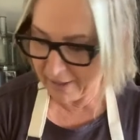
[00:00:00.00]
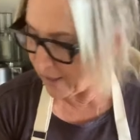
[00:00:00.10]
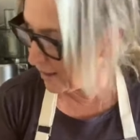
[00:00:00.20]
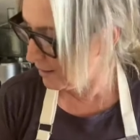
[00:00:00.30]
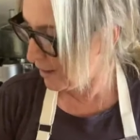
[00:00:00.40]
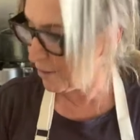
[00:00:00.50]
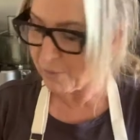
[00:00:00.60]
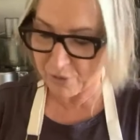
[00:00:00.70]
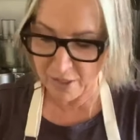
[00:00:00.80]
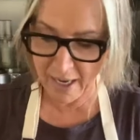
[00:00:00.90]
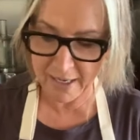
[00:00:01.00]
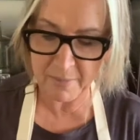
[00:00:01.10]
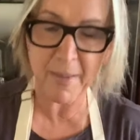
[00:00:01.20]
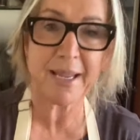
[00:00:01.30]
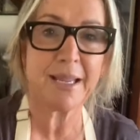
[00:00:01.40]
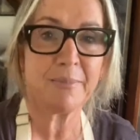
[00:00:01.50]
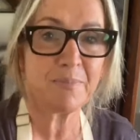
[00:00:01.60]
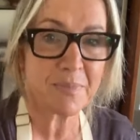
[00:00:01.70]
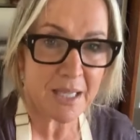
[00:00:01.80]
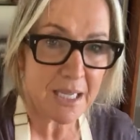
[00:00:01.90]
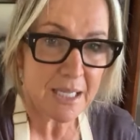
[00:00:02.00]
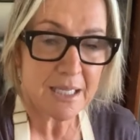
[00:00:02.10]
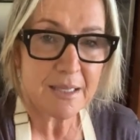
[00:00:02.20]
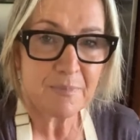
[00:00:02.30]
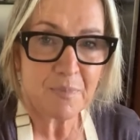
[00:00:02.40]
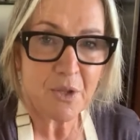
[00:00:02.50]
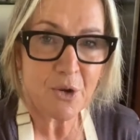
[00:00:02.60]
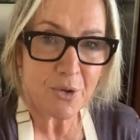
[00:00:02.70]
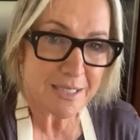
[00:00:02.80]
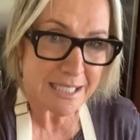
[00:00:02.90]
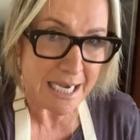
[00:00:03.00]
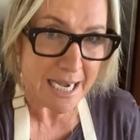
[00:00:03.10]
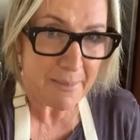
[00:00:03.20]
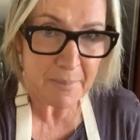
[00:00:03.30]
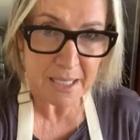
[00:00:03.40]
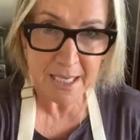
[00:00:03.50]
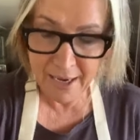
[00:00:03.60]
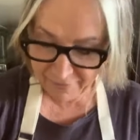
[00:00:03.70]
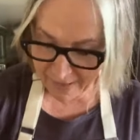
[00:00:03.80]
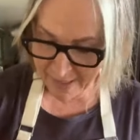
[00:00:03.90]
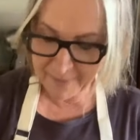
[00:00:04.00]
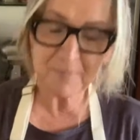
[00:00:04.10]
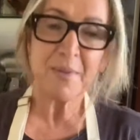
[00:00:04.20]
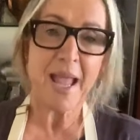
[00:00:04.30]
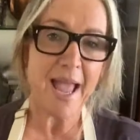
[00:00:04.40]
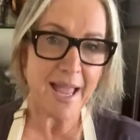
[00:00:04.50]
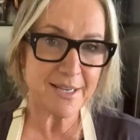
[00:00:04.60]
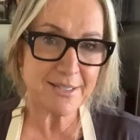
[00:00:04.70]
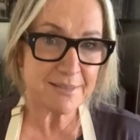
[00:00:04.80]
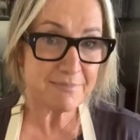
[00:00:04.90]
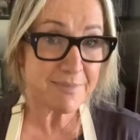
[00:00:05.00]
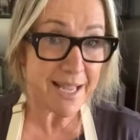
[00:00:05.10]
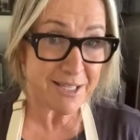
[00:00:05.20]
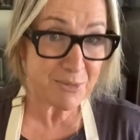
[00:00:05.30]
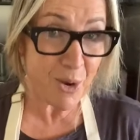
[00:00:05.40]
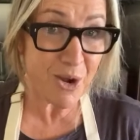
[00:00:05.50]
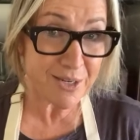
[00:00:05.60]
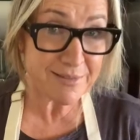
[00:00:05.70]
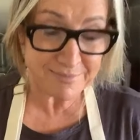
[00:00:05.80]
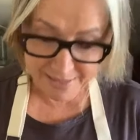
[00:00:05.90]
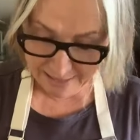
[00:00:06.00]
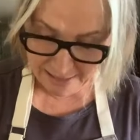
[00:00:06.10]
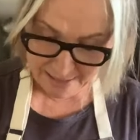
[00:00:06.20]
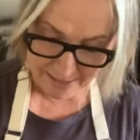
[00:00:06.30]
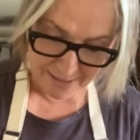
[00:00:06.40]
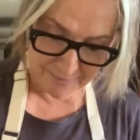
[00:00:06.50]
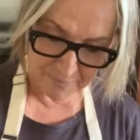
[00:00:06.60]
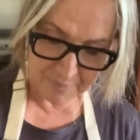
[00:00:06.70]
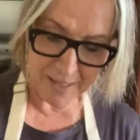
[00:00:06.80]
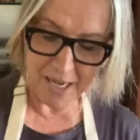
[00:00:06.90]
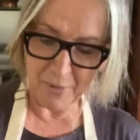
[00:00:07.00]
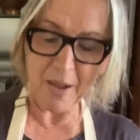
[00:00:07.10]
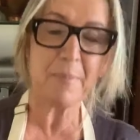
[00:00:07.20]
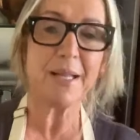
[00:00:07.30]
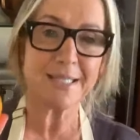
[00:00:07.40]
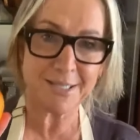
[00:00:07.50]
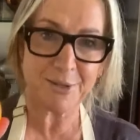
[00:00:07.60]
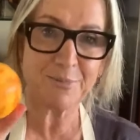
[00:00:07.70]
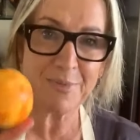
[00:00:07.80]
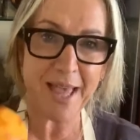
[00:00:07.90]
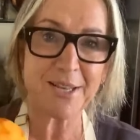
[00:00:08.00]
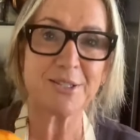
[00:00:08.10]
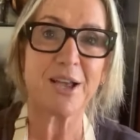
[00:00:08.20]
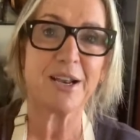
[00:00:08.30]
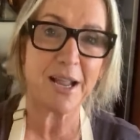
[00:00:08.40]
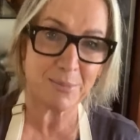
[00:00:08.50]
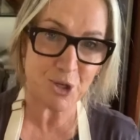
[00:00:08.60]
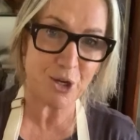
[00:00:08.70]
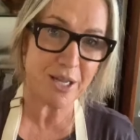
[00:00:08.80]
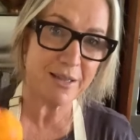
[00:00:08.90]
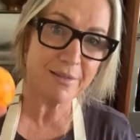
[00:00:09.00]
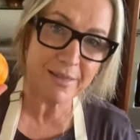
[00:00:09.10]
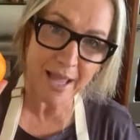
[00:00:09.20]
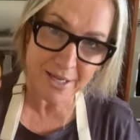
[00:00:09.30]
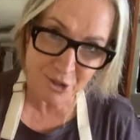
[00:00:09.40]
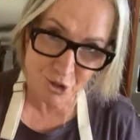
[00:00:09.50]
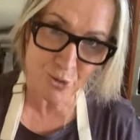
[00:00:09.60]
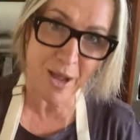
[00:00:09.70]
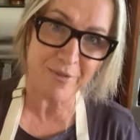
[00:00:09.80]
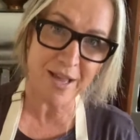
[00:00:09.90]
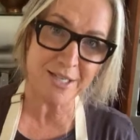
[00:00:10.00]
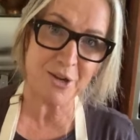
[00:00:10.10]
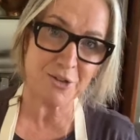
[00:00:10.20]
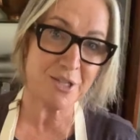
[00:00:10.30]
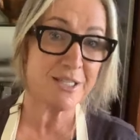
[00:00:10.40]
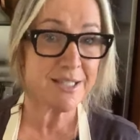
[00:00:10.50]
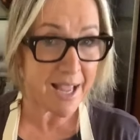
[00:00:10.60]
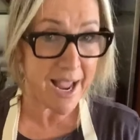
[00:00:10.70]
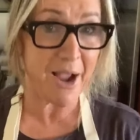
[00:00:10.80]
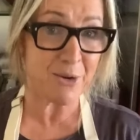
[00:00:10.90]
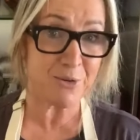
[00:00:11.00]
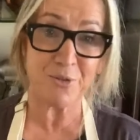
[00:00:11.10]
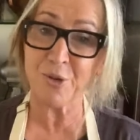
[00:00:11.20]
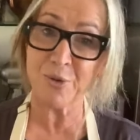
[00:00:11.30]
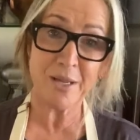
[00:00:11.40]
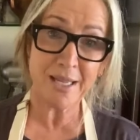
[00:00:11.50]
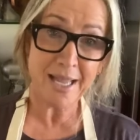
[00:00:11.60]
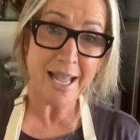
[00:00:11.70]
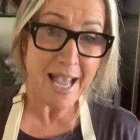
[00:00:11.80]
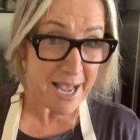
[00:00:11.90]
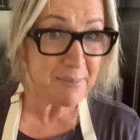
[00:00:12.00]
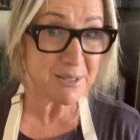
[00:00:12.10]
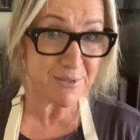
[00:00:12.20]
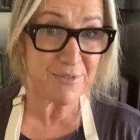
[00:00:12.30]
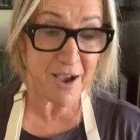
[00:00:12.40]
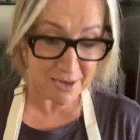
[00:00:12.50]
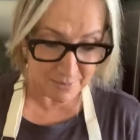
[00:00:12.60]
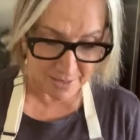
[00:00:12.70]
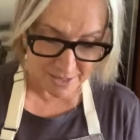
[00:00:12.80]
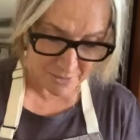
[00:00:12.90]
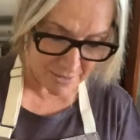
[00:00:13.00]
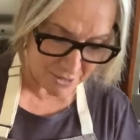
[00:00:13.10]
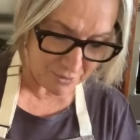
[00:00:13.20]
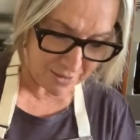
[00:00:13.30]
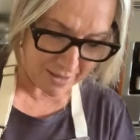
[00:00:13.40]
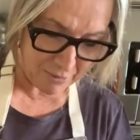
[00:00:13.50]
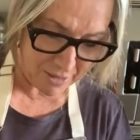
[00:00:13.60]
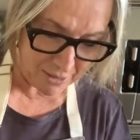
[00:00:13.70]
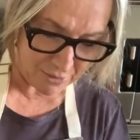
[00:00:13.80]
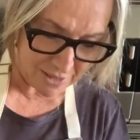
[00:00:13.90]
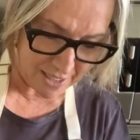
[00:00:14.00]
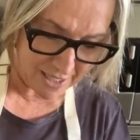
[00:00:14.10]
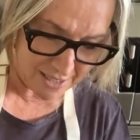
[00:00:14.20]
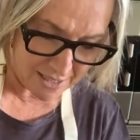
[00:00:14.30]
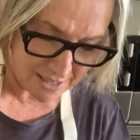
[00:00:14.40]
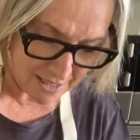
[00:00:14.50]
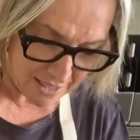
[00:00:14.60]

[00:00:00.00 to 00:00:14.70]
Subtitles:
thinking that it would make him, slim and lovely. And guess what? It didn't. But anyway, but still, that aside, I am joking. They do have antioxidants. They are good for you. Heaps of vitamins. So I still think they're really good to eat.